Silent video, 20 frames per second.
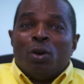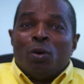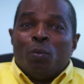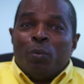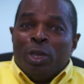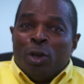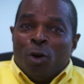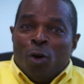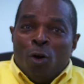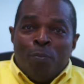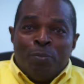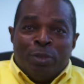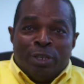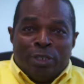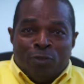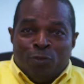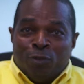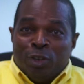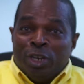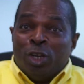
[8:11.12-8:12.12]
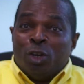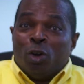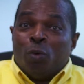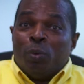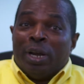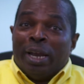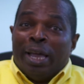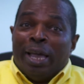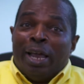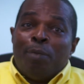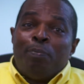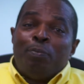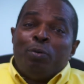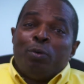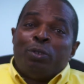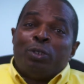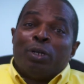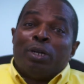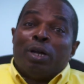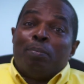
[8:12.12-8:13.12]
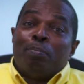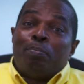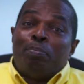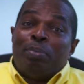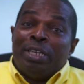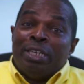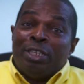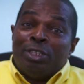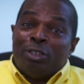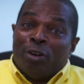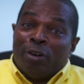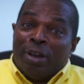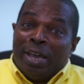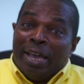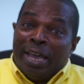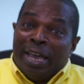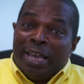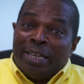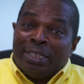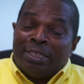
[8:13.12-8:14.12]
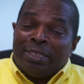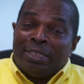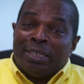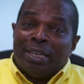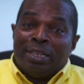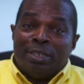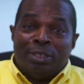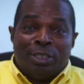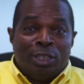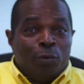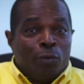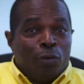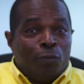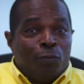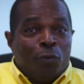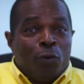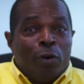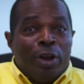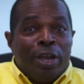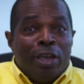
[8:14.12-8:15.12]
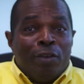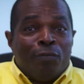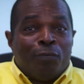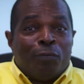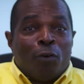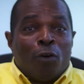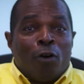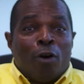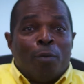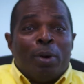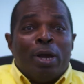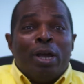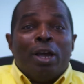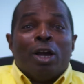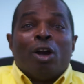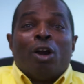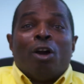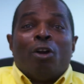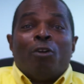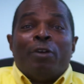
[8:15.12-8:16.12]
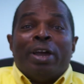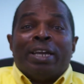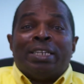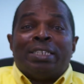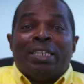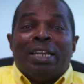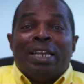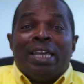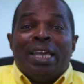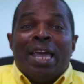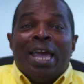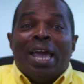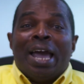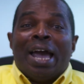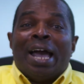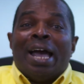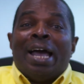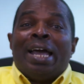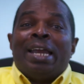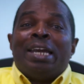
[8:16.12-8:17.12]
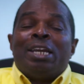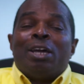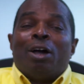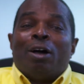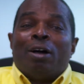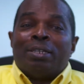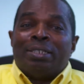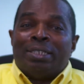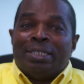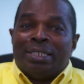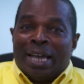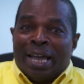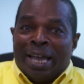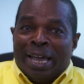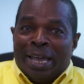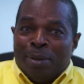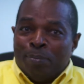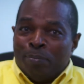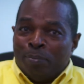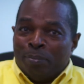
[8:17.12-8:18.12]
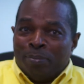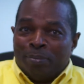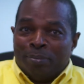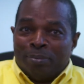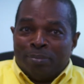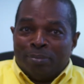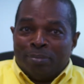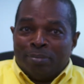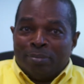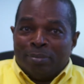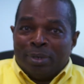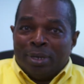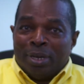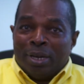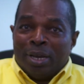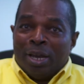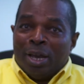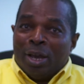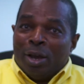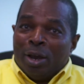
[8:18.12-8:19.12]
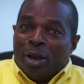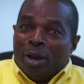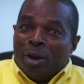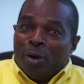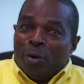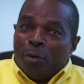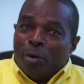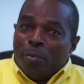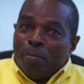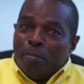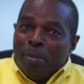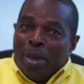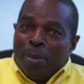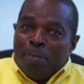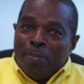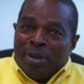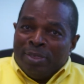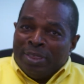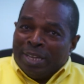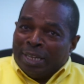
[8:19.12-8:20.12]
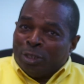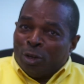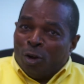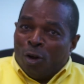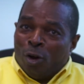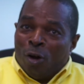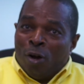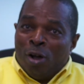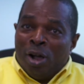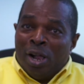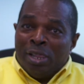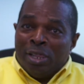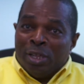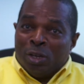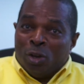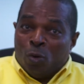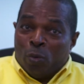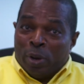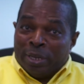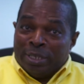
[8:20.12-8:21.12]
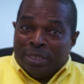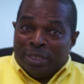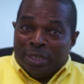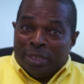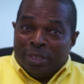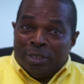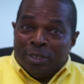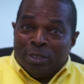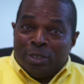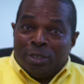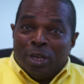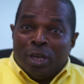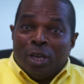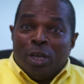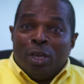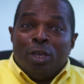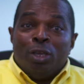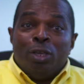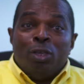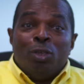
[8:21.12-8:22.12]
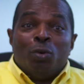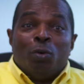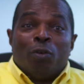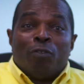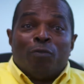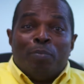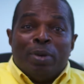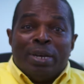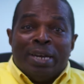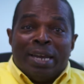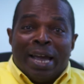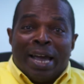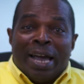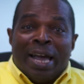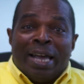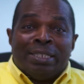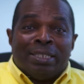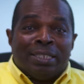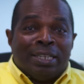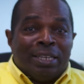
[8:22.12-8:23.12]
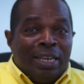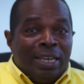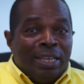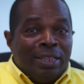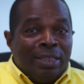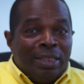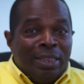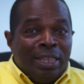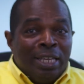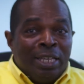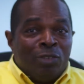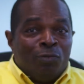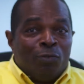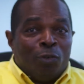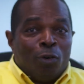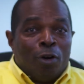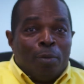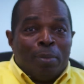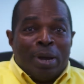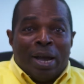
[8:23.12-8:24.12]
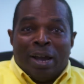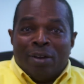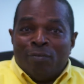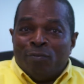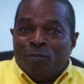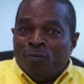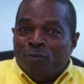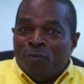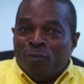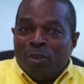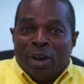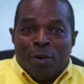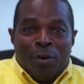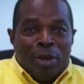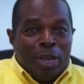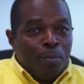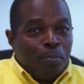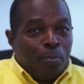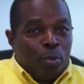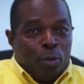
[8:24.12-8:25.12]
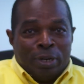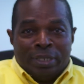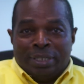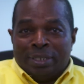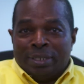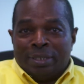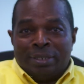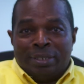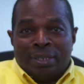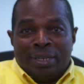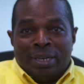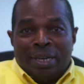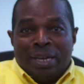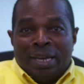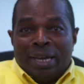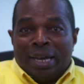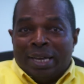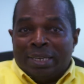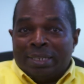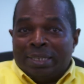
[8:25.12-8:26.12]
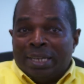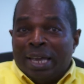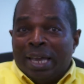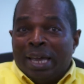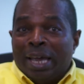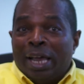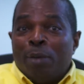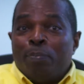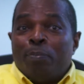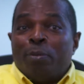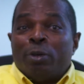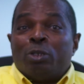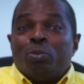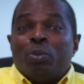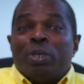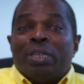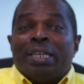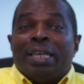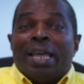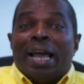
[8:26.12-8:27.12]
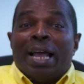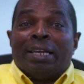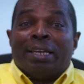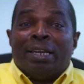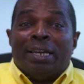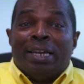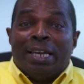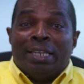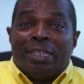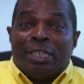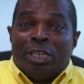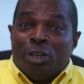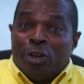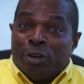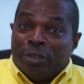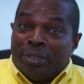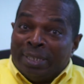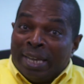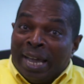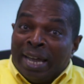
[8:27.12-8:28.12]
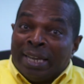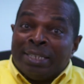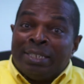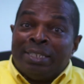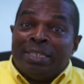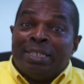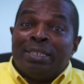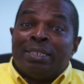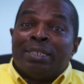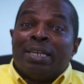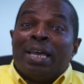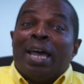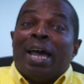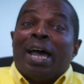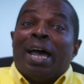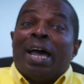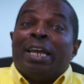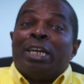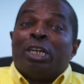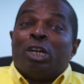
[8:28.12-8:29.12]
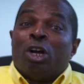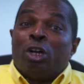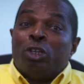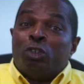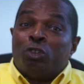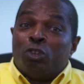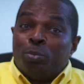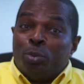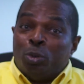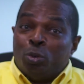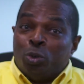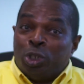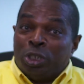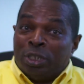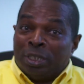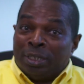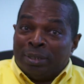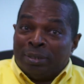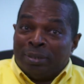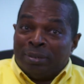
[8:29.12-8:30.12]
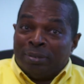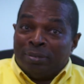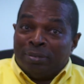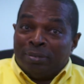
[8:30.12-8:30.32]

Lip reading: We hope this video will help you to complete your S04A form correctly and on time. Remember that all the questions you have been asked in this form are very important as they help us with calculating your taxes and contribution.